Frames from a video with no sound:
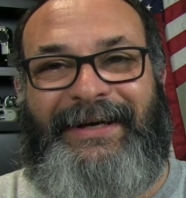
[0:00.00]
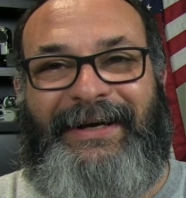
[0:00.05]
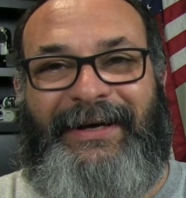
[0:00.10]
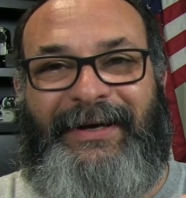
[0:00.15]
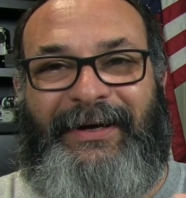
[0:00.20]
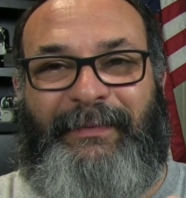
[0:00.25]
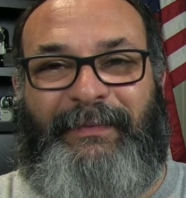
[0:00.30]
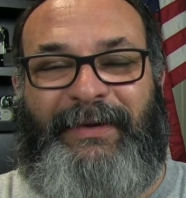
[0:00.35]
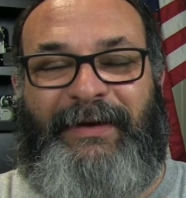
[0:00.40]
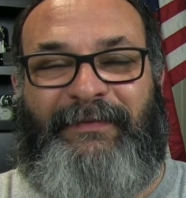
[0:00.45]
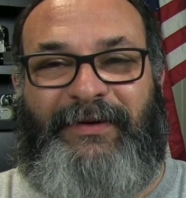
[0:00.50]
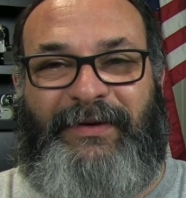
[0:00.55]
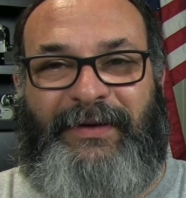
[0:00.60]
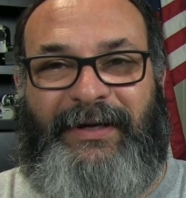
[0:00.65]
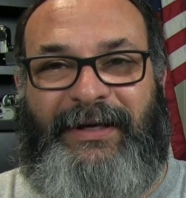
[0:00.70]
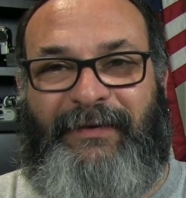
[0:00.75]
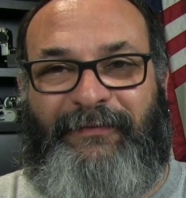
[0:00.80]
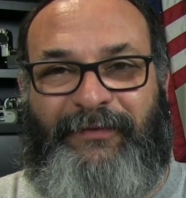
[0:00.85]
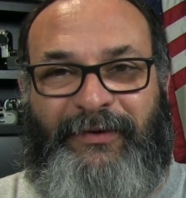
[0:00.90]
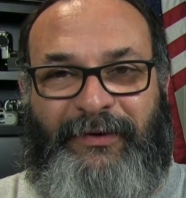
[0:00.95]

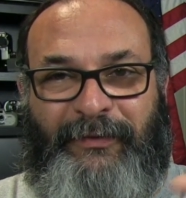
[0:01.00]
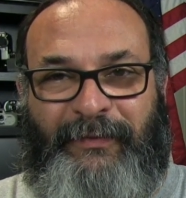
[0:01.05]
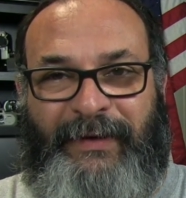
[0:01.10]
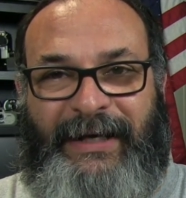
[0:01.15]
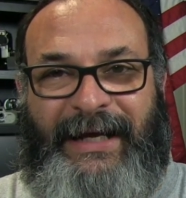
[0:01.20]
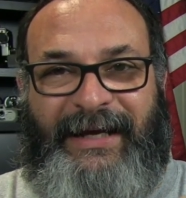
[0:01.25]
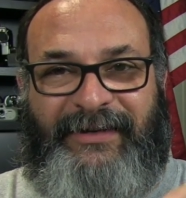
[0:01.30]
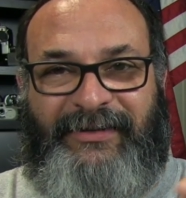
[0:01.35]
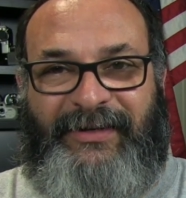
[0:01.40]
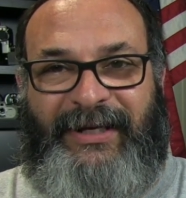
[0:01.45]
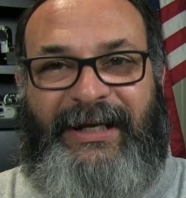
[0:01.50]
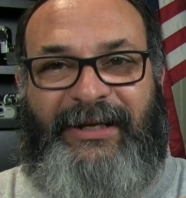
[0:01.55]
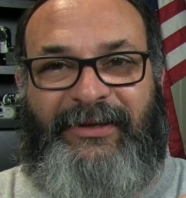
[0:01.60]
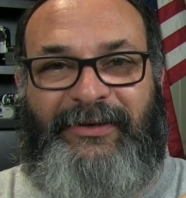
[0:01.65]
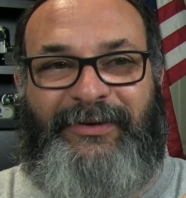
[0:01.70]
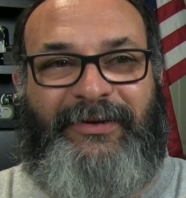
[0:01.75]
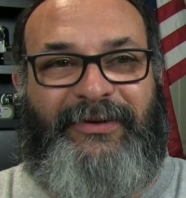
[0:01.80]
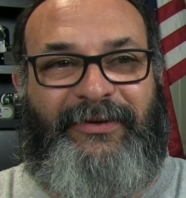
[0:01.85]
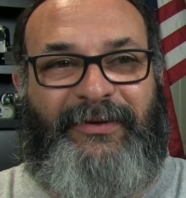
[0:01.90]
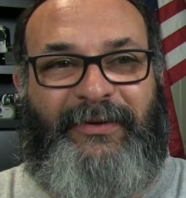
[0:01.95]
if your reactor had a
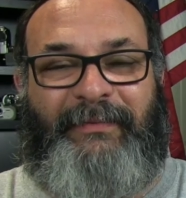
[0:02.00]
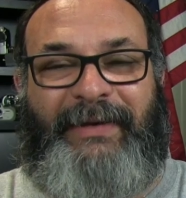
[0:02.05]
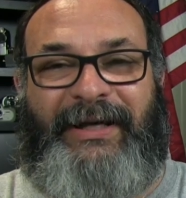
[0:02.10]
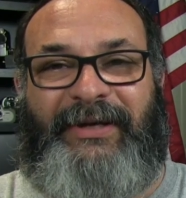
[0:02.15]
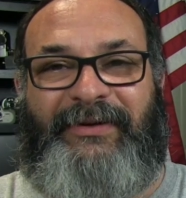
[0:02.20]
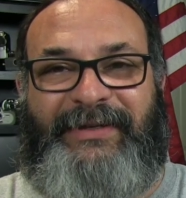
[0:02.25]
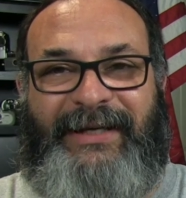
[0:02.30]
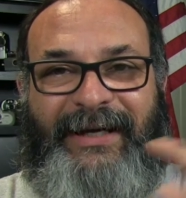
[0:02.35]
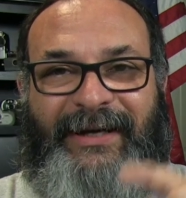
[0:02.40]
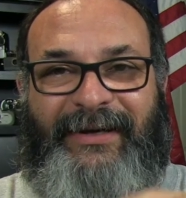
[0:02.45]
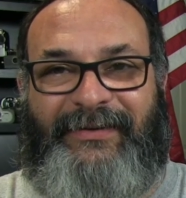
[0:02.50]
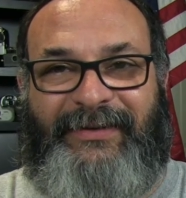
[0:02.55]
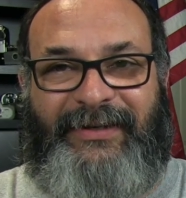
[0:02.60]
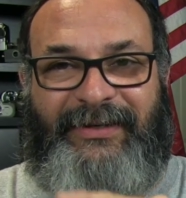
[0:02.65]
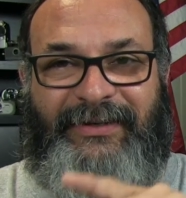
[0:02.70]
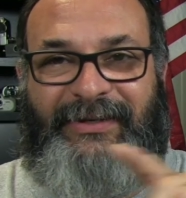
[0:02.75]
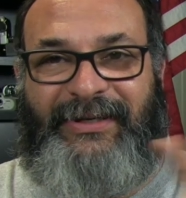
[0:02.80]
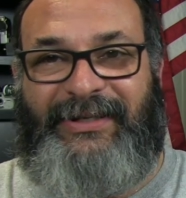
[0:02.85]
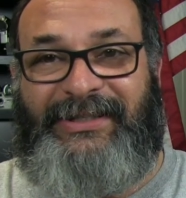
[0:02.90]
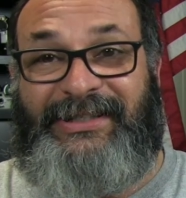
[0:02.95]
nuclear meltdown,
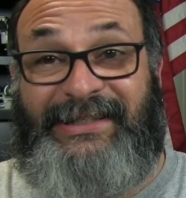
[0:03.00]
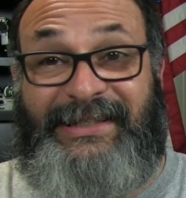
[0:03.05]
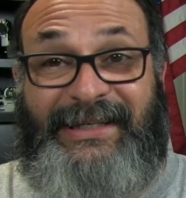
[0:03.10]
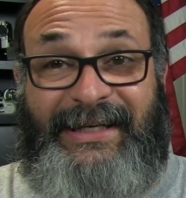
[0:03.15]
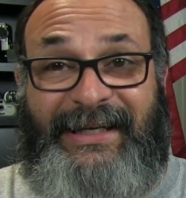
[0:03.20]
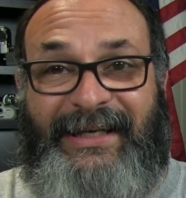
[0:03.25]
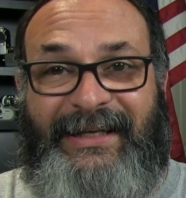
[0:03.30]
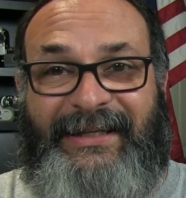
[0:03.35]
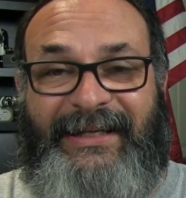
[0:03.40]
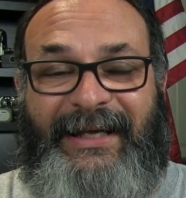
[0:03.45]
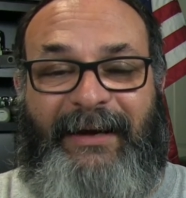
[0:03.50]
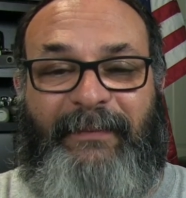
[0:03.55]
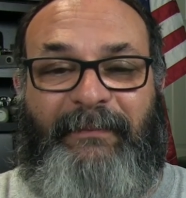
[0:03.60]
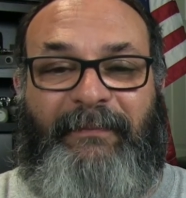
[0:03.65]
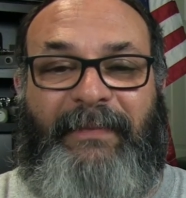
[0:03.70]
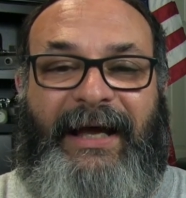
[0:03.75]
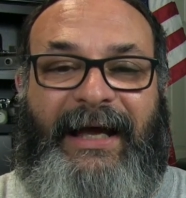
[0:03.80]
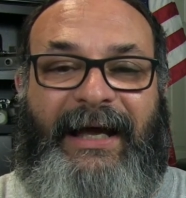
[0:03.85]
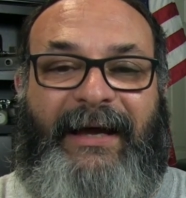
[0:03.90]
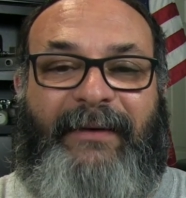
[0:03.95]
and you could see in that
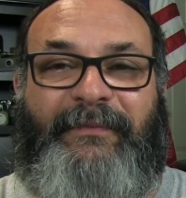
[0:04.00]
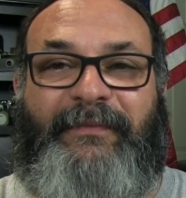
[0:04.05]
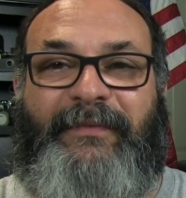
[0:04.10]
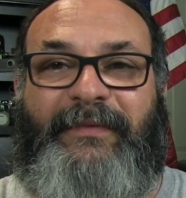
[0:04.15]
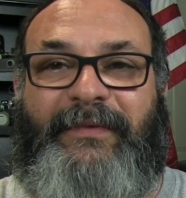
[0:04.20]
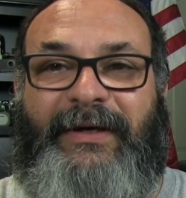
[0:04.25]
map.